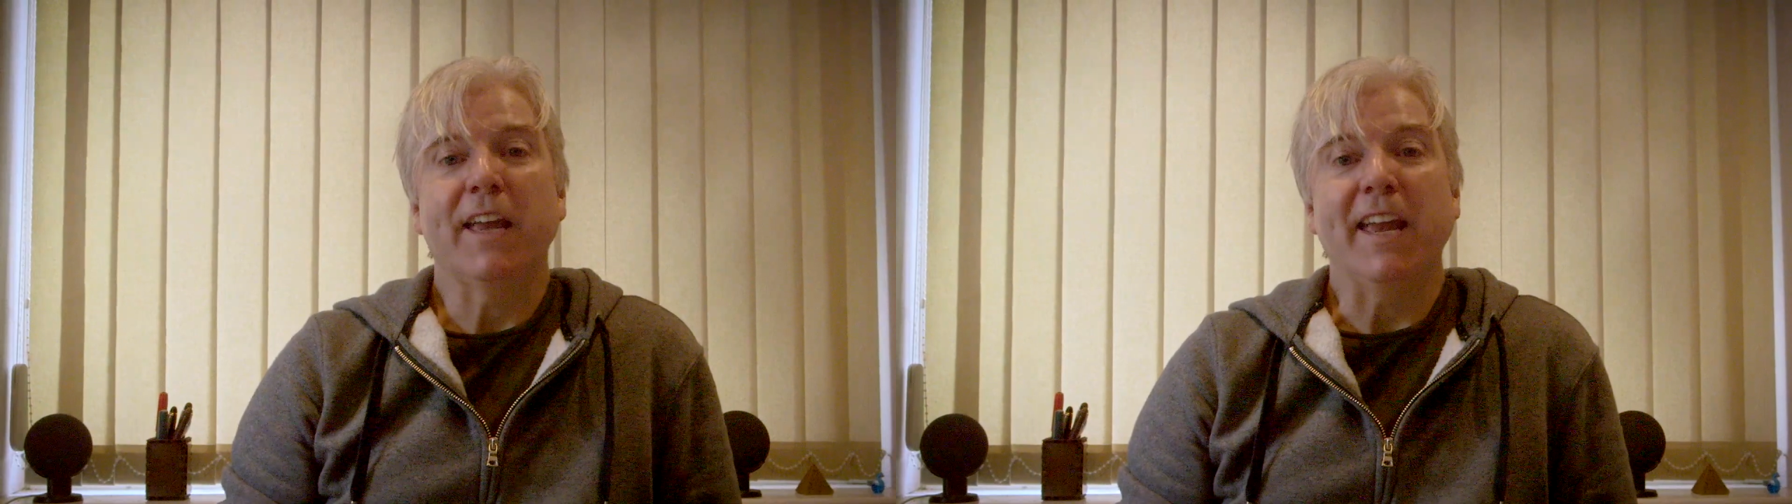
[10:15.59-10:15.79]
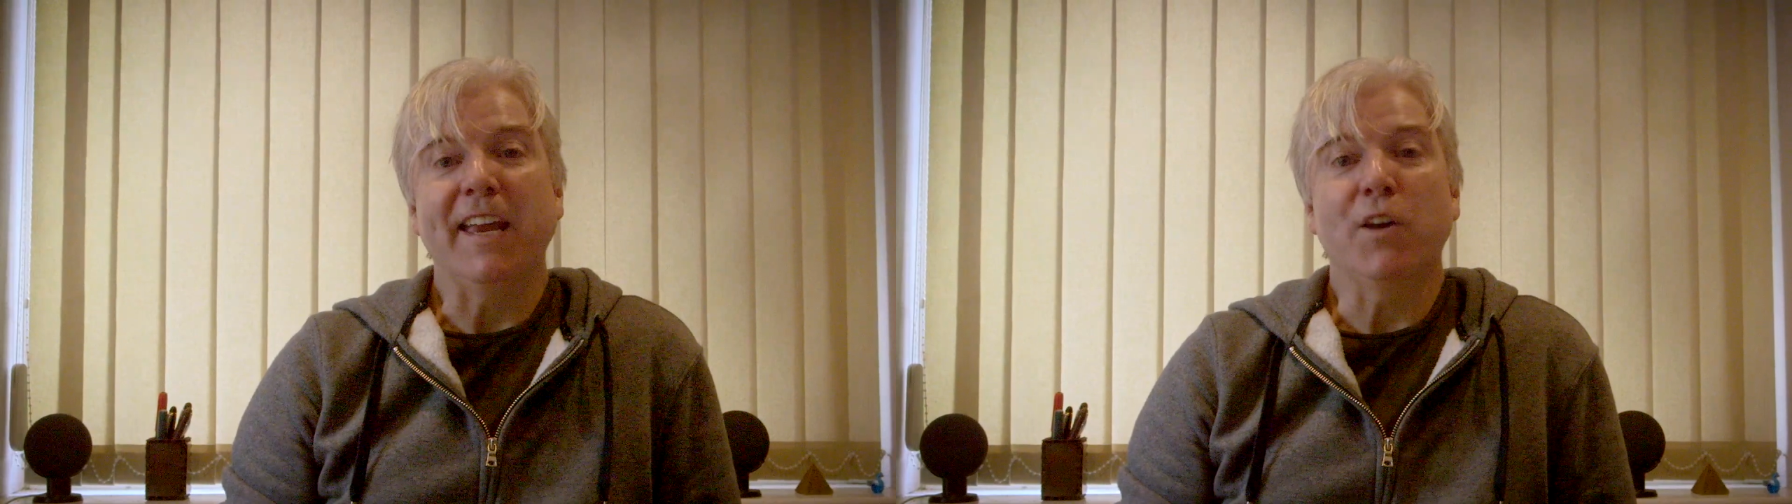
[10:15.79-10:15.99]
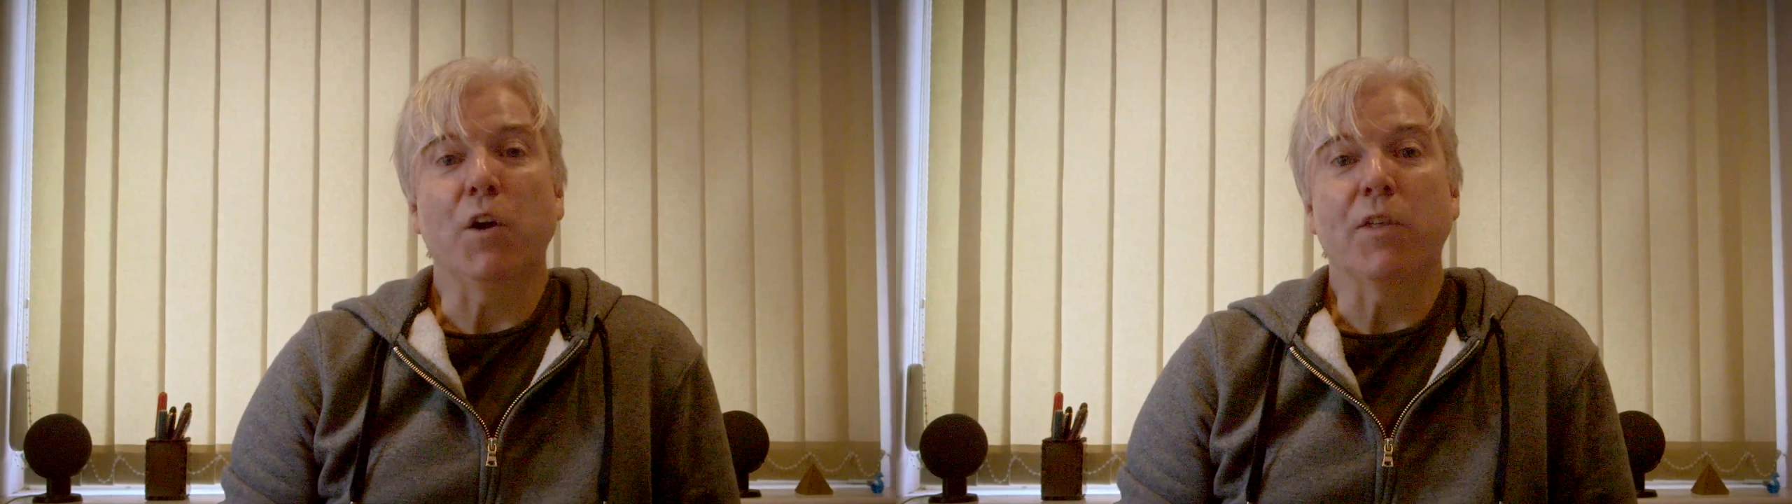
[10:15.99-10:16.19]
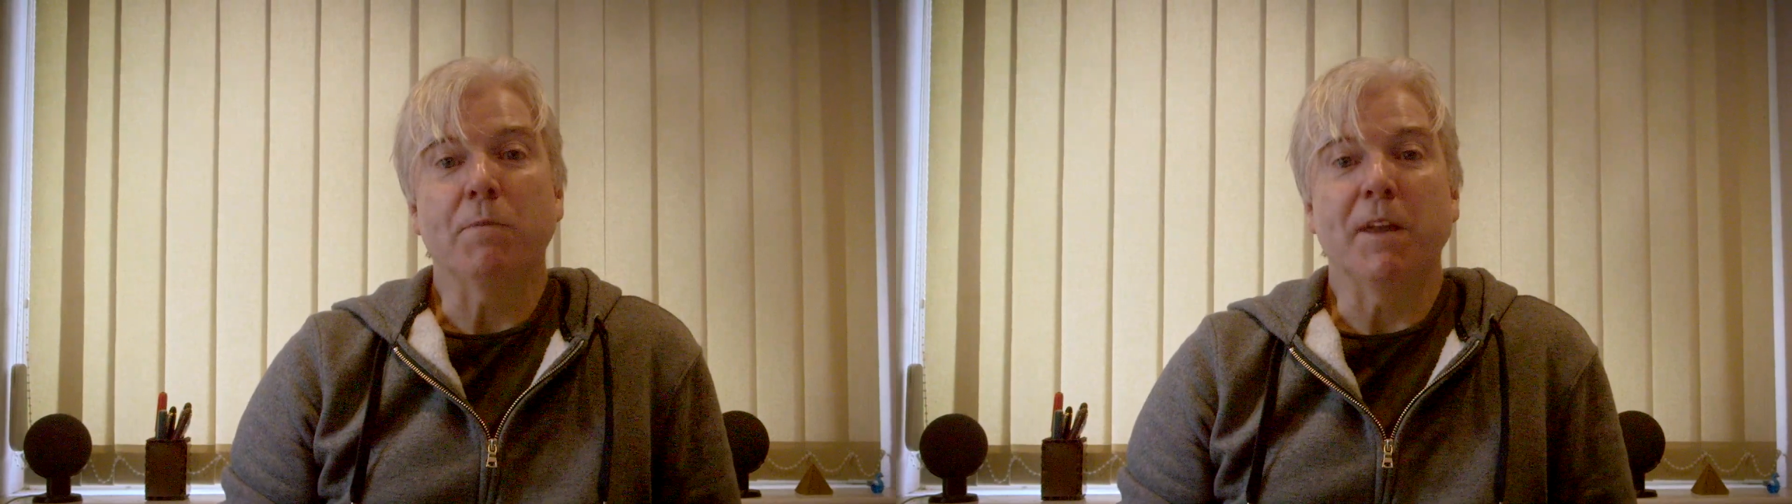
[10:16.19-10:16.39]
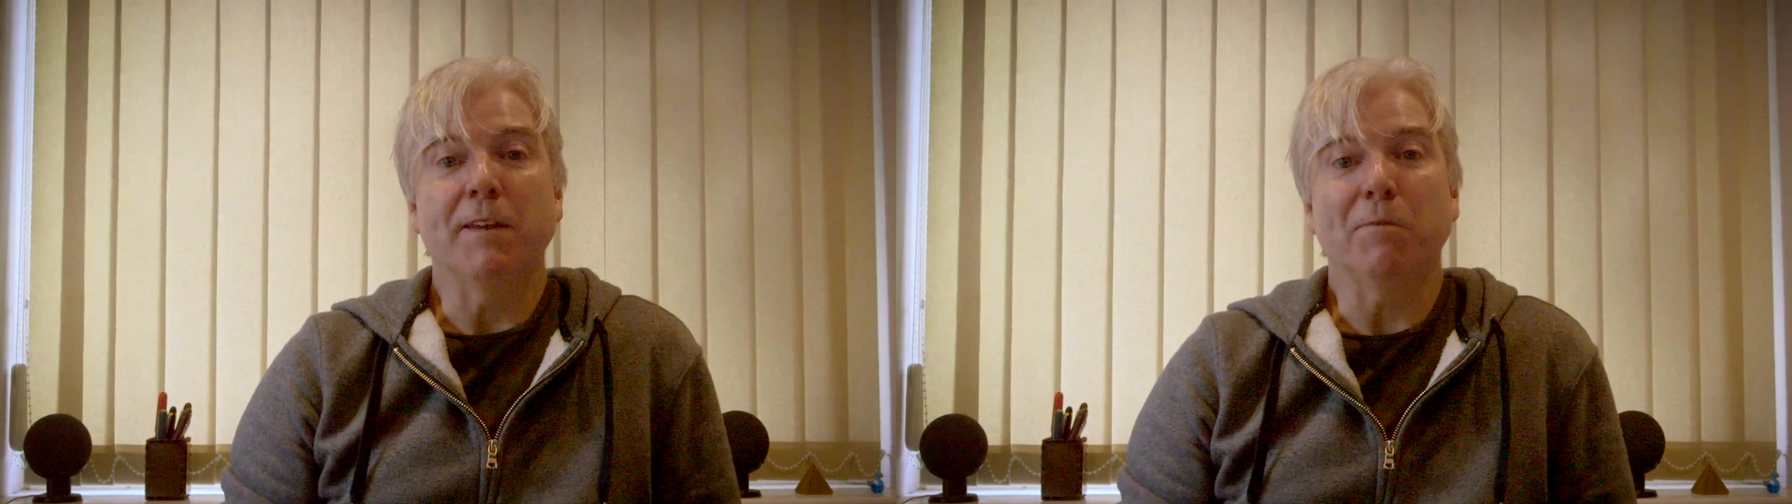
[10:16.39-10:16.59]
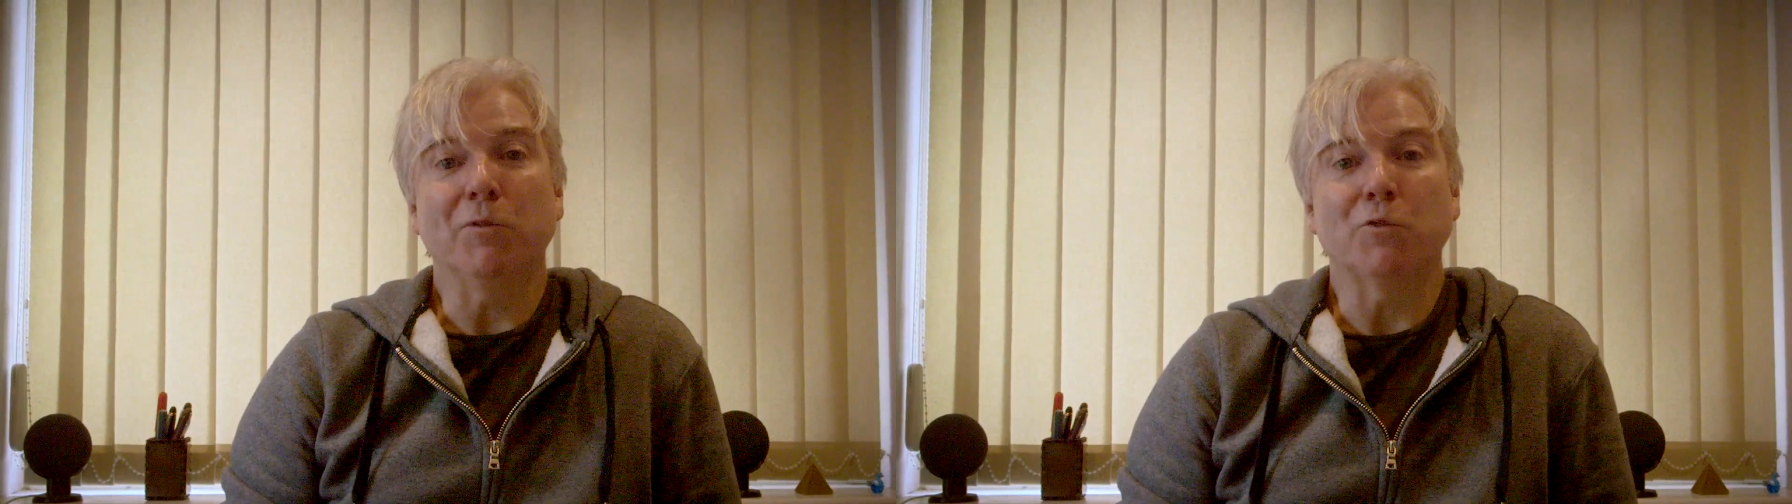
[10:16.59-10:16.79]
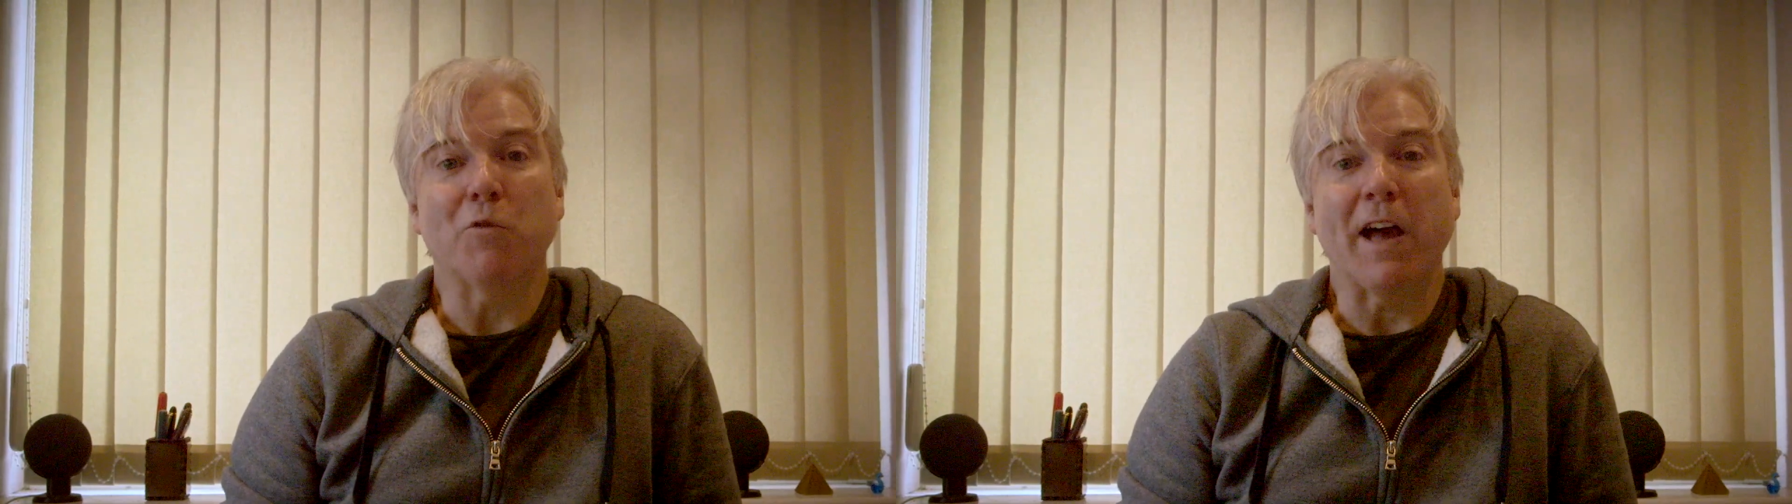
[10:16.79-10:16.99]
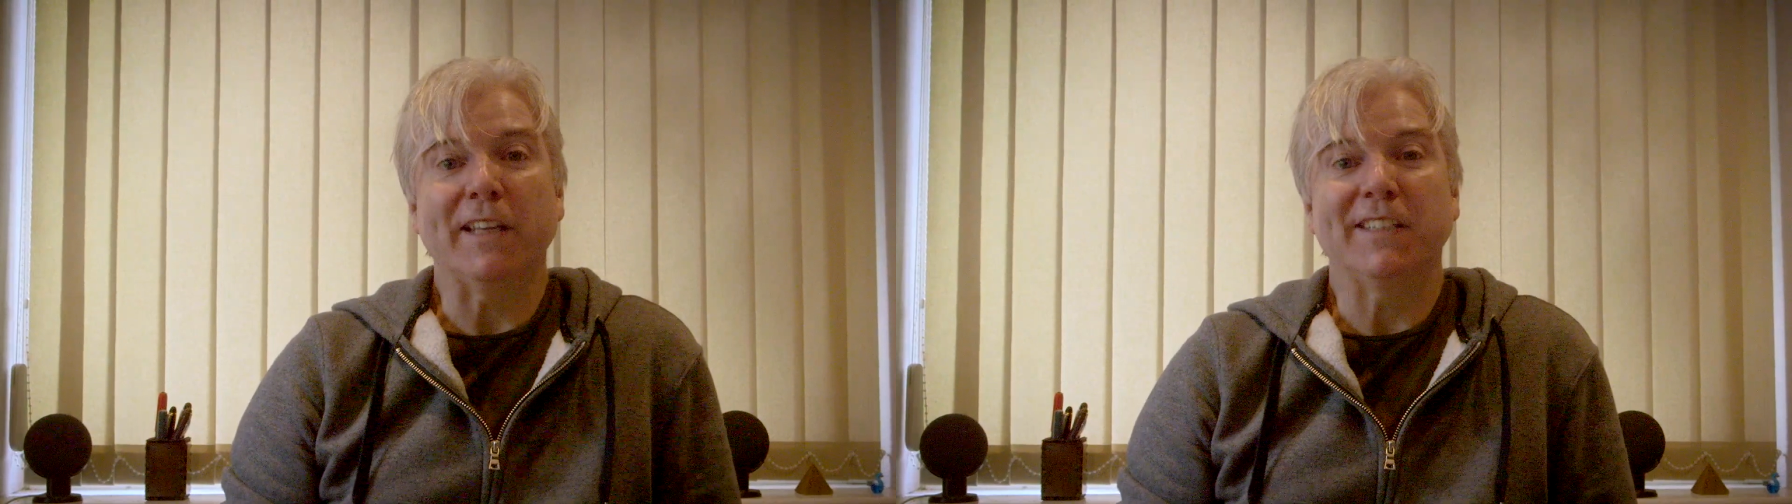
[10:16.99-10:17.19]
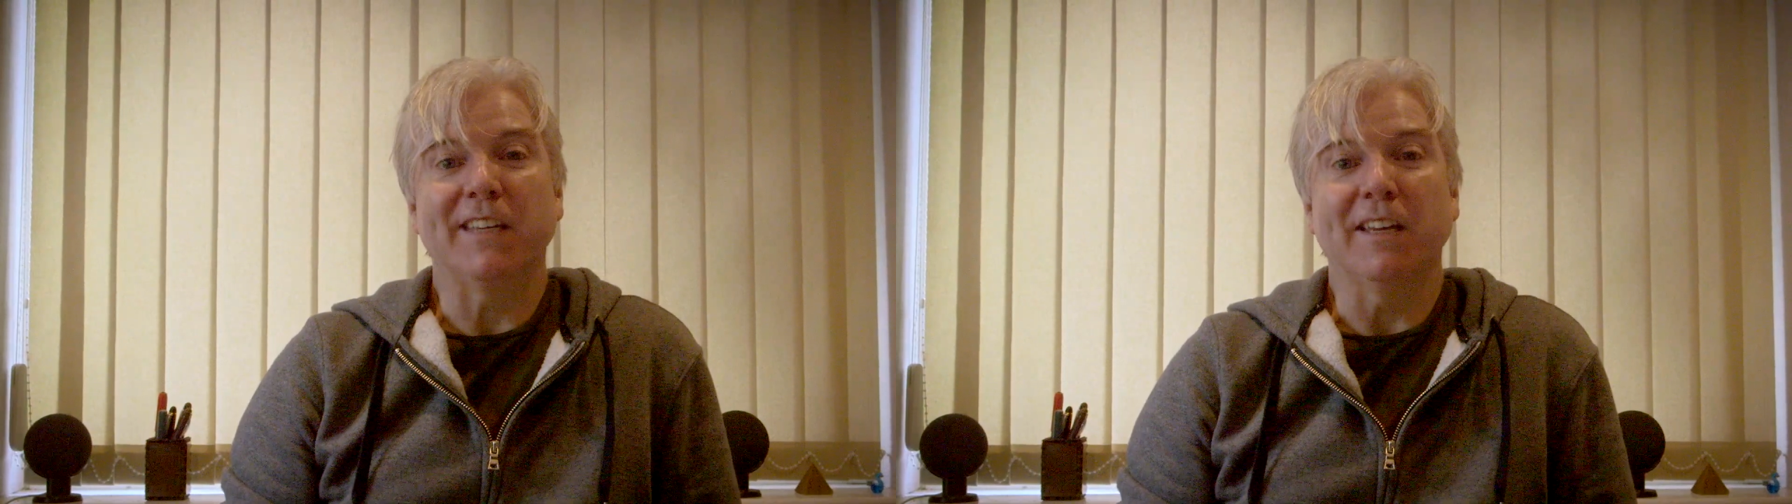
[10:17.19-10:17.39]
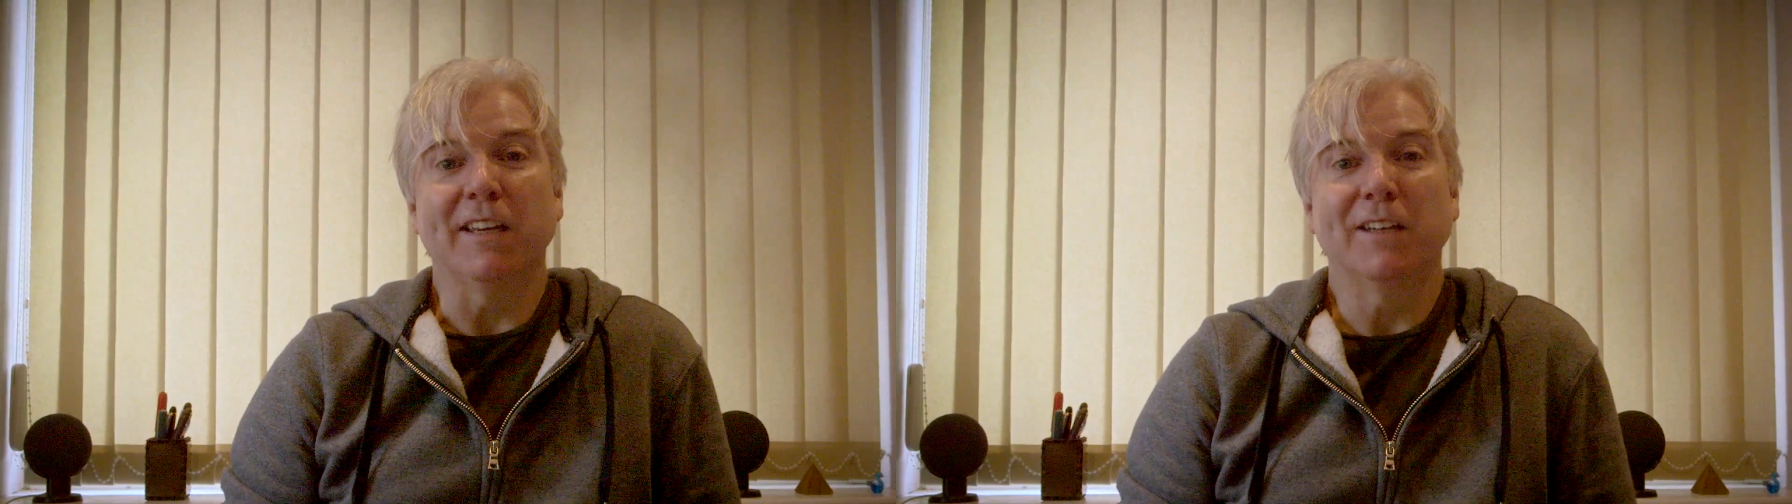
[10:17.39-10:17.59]
in other people's
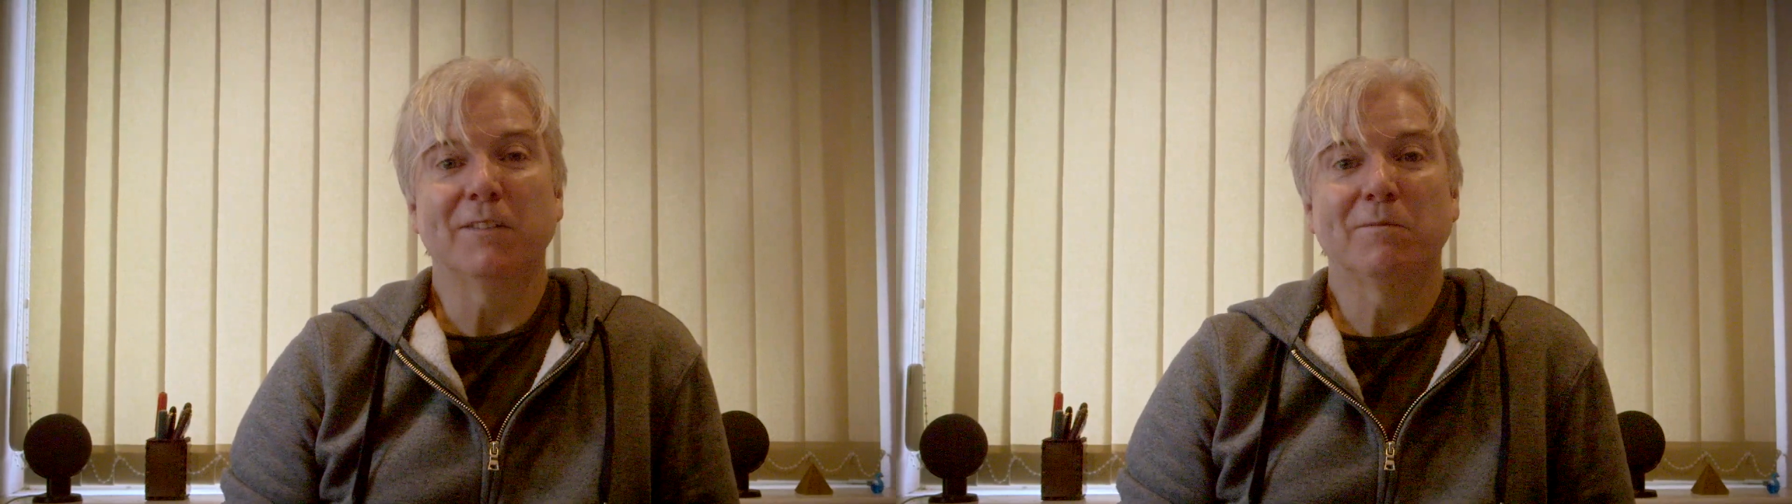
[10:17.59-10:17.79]
writing.